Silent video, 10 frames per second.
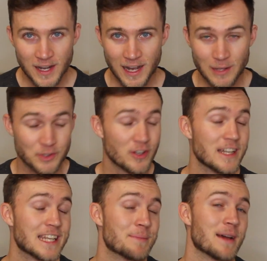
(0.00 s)
I'll try
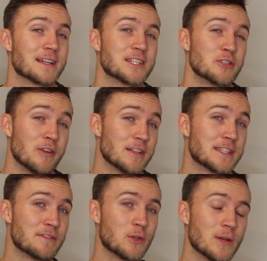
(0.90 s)
and get back to you
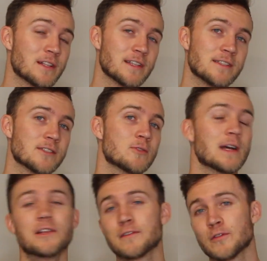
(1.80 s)
relatively quickly, so
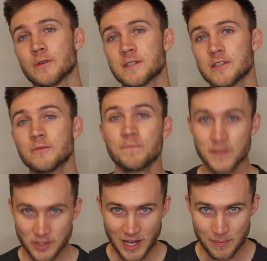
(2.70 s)
I look forward to
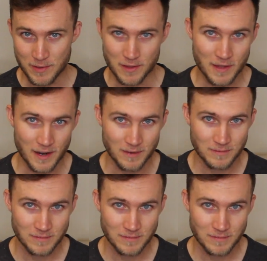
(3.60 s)
chatting with you there.